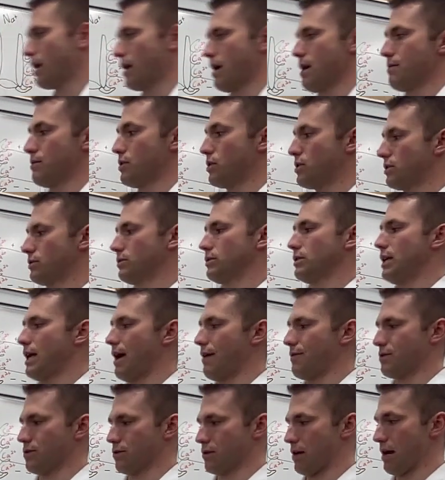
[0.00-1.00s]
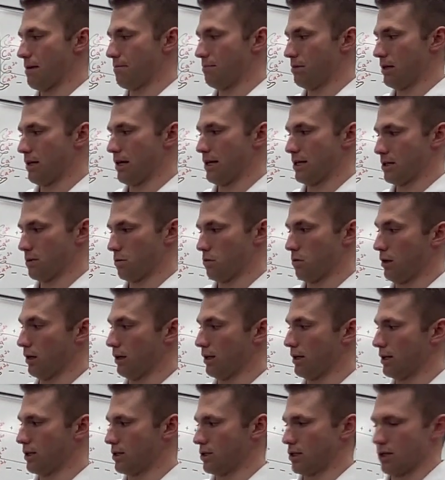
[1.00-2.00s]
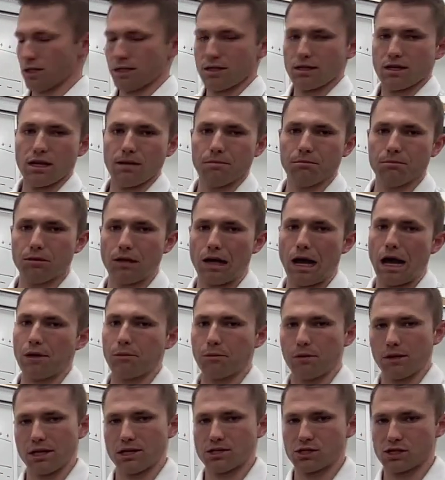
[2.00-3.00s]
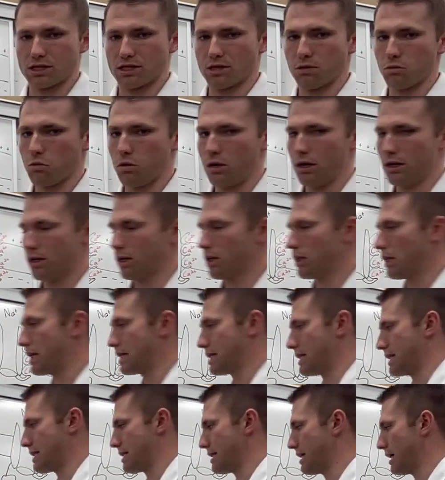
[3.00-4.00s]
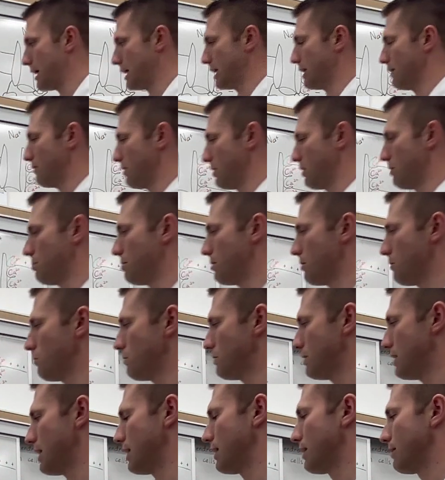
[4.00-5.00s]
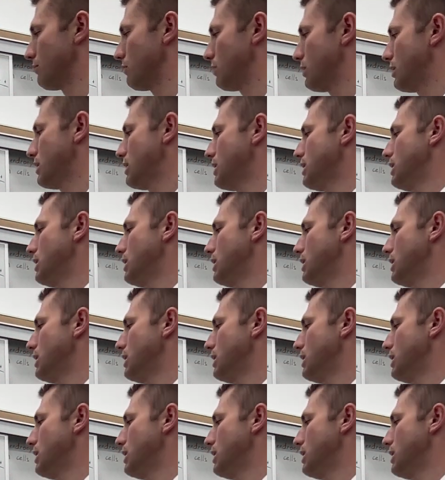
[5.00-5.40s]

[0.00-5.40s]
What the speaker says: You don't really have to write +1. It's just implied when it's just a 1. Unless it's negative, then you put -1.